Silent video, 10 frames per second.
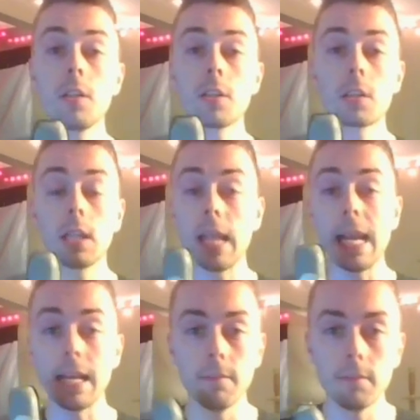
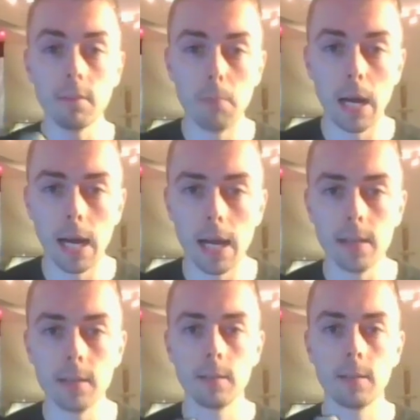enslaved
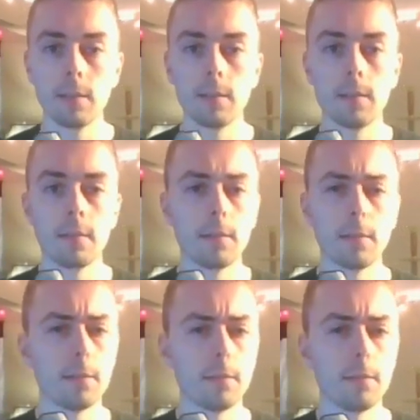by
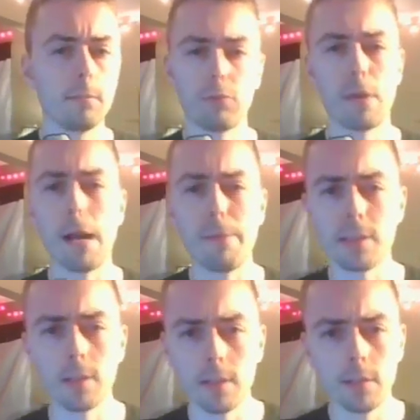
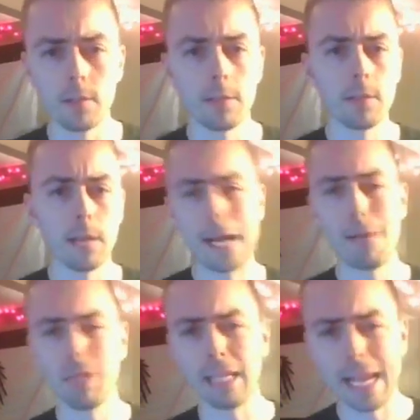promises and
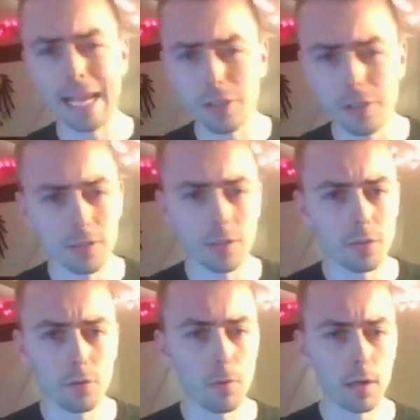obligations
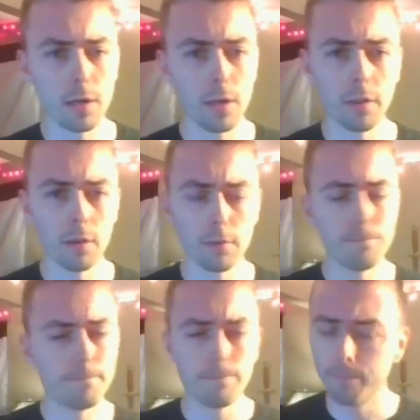to one another.
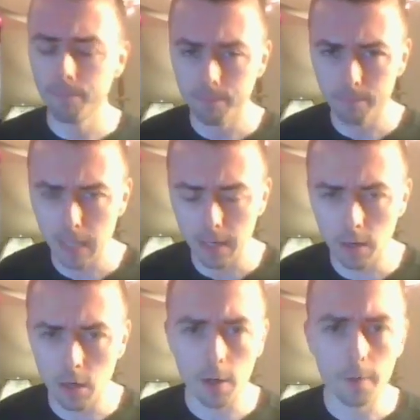Not at
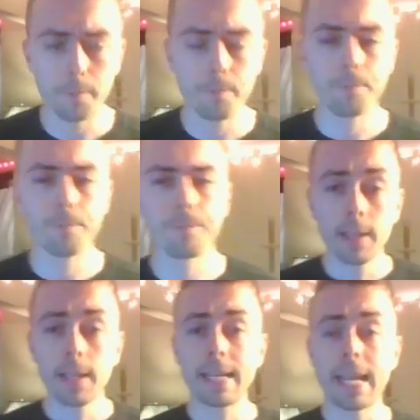all.
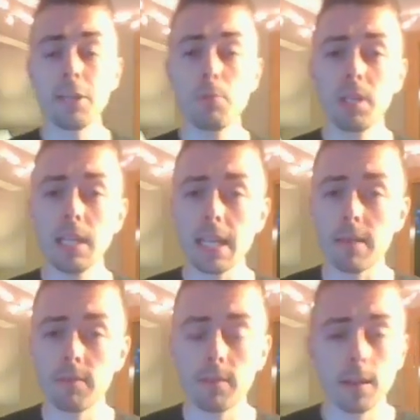Can you believe
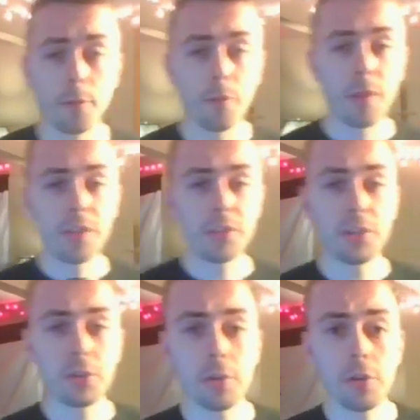that this
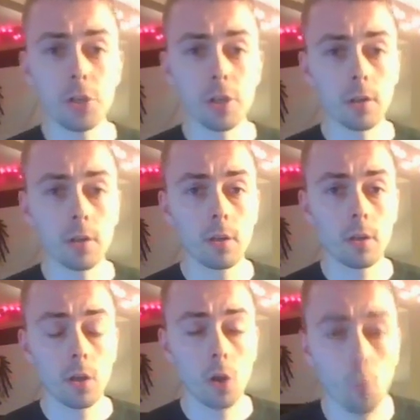institution
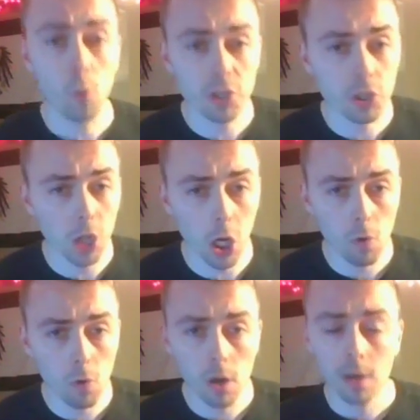was
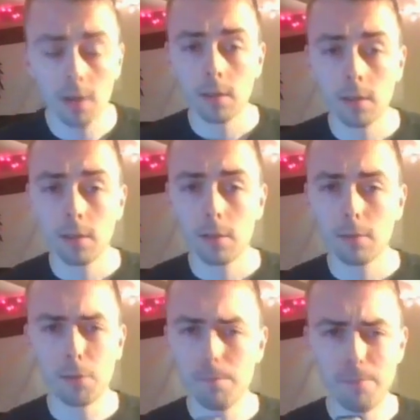so
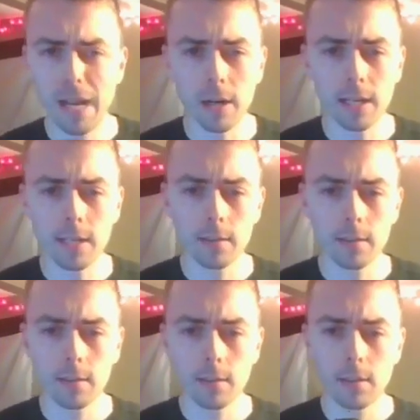barbaric
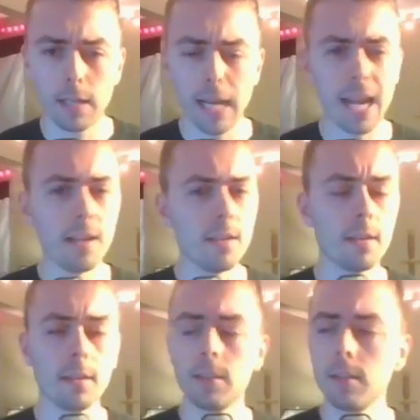and